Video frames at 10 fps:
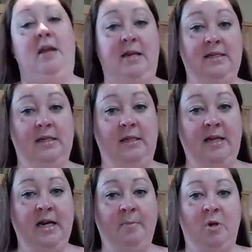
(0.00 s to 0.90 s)
Easy
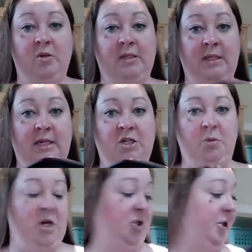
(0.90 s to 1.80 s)
cleanup, goes in the
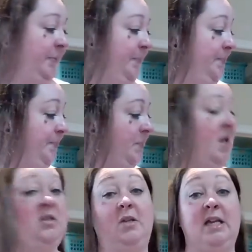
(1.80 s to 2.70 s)
dishwasher.
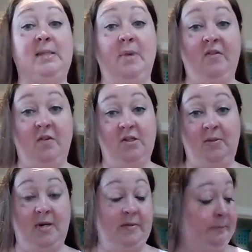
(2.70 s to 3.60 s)
So that's my first
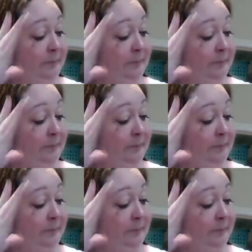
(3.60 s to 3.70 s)
one.